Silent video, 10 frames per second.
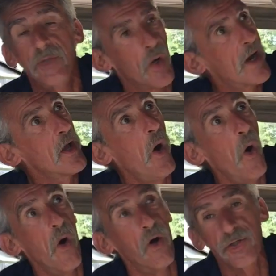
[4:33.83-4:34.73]
You don't want any
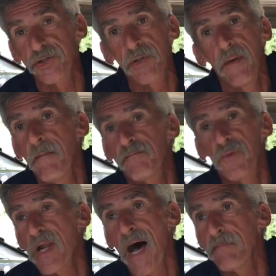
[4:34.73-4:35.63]
holes.
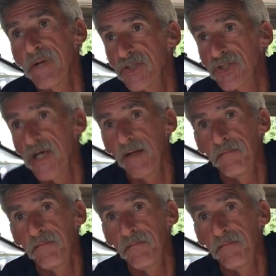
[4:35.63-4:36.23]
They're not missing.